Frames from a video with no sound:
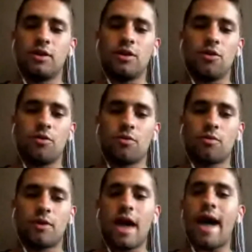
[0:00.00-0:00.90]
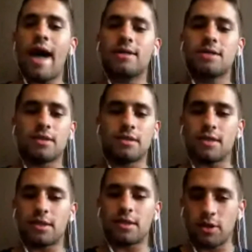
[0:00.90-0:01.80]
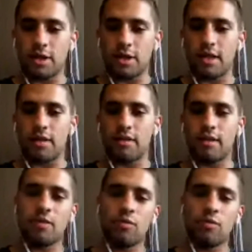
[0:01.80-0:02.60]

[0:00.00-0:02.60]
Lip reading: you know, cast essentially that